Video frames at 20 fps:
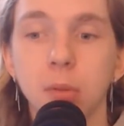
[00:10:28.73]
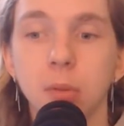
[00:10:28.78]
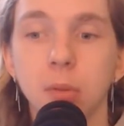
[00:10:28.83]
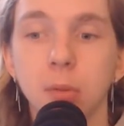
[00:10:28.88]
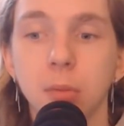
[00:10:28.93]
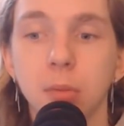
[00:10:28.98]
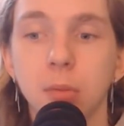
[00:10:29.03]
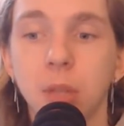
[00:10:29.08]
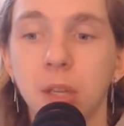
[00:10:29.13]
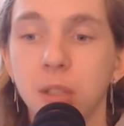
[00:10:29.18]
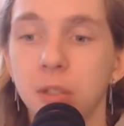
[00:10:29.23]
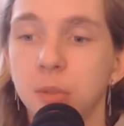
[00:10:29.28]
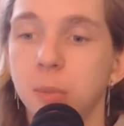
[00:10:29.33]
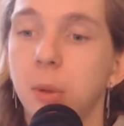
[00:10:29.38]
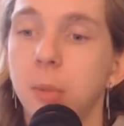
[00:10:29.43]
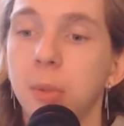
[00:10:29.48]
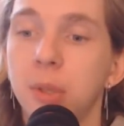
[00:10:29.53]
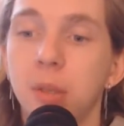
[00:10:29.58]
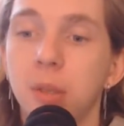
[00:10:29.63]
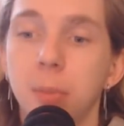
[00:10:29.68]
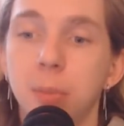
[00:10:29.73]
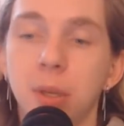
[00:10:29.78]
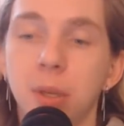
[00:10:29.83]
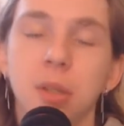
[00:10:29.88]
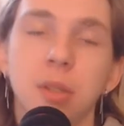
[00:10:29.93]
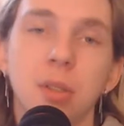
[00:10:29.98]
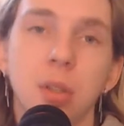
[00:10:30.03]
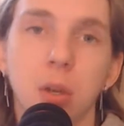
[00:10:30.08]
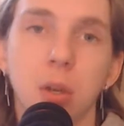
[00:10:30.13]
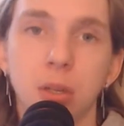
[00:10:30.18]
That's probably the
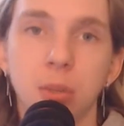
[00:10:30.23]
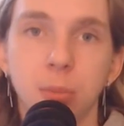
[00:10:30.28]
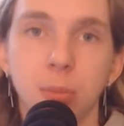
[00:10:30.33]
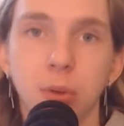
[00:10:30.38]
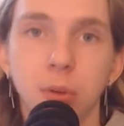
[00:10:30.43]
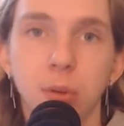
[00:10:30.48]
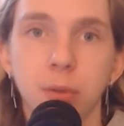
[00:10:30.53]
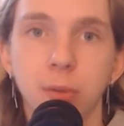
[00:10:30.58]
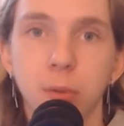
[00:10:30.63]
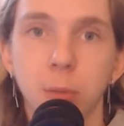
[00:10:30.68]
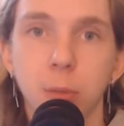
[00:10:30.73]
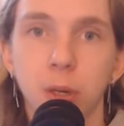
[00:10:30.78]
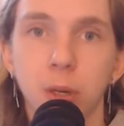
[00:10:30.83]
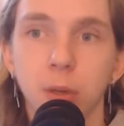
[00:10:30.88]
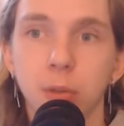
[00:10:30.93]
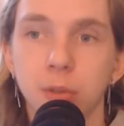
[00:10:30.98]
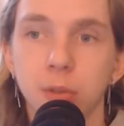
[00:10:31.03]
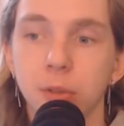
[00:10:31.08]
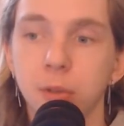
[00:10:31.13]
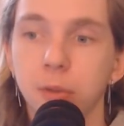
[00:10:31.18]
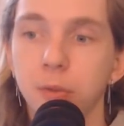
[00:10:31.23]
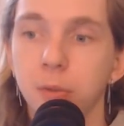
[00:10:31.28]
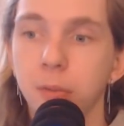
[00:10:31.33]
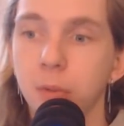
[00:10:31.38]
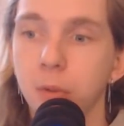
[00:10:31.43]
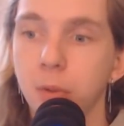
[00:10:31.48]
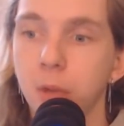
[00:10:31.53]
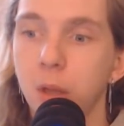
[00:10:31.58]
biggest hype point for Microsoft.